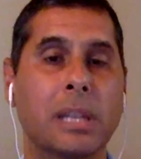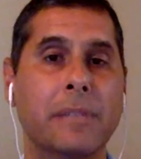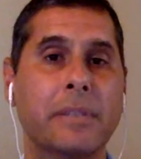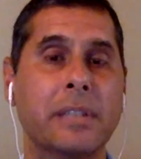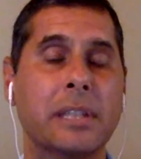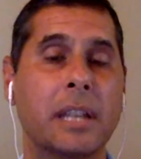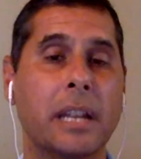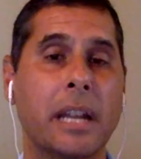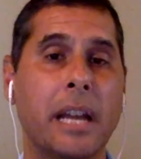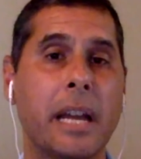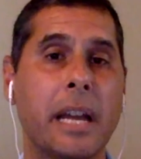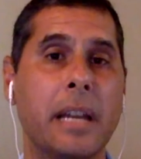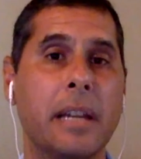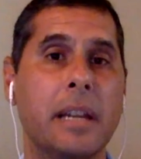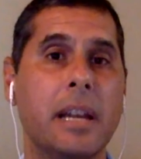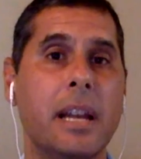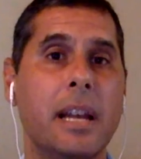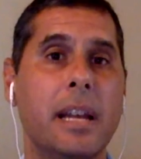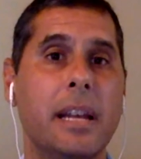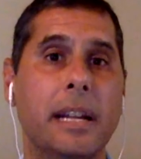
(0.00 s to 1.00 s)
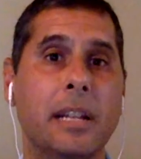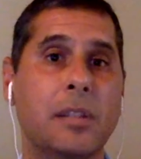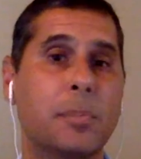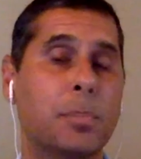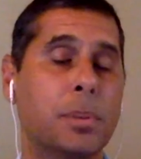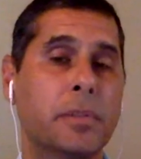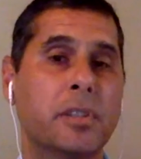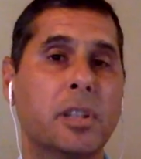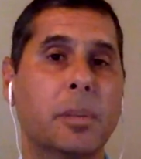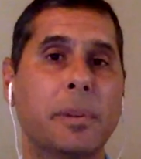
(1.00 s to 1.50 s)
live in today, it's
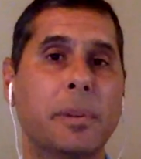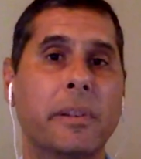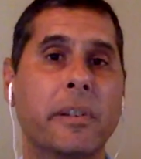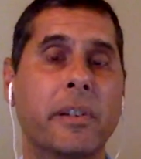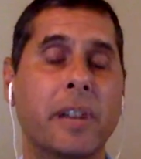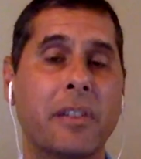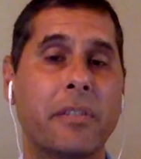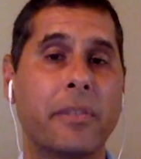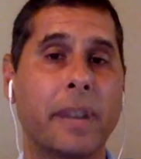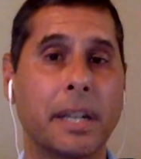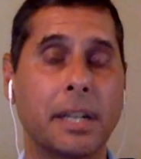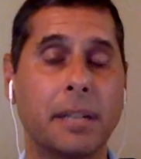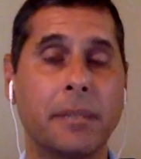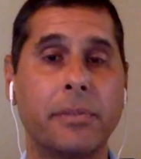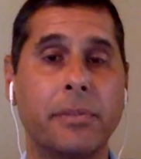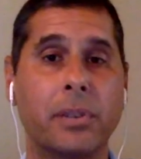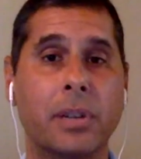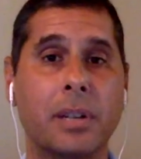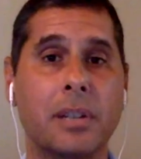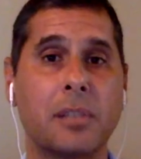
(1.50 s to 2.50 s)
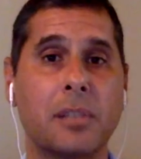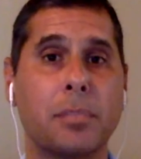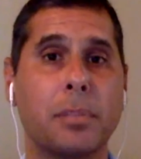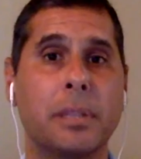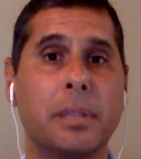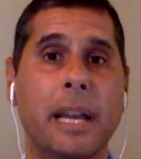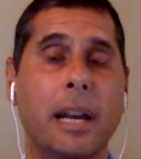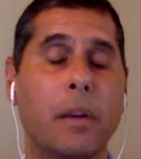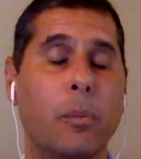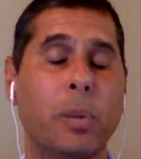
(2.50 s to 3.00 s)
proven to be very effective for us.
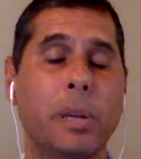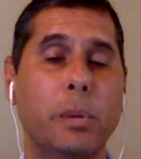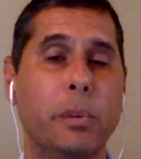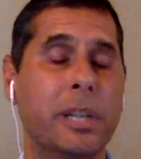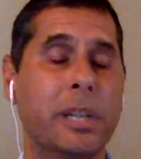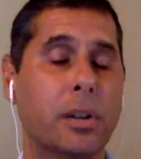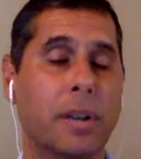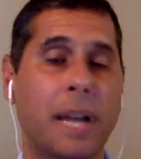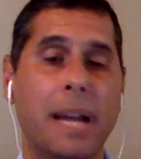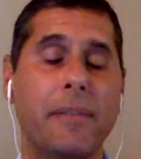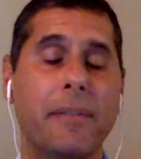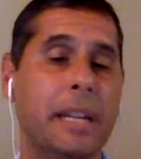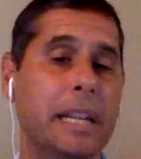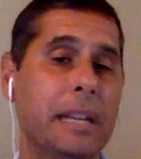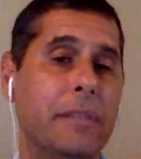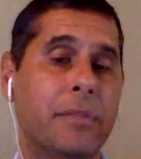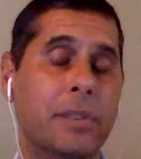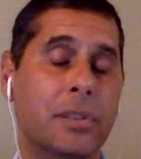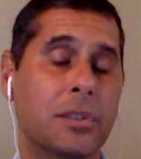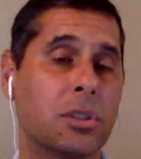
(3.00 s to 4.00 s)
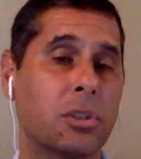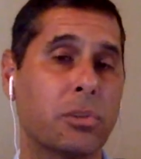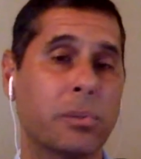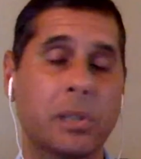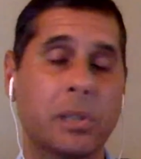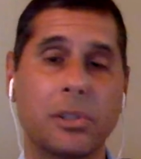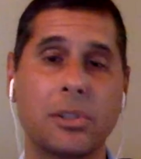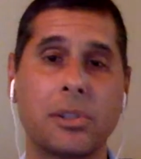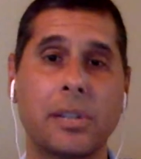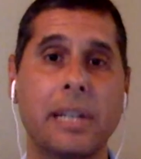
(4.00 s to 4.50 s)
But yeah, we don't have any physical
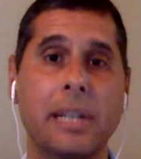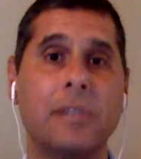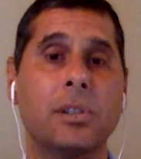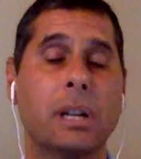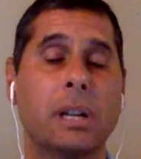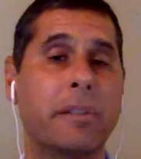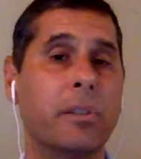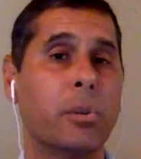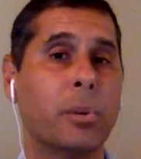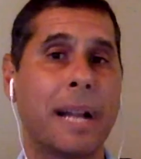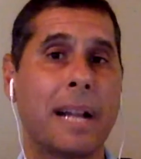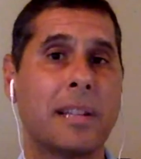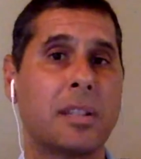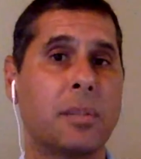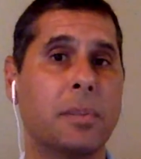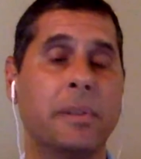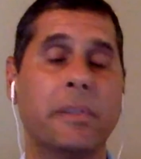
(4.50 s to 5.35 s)
real estate, so everyone has to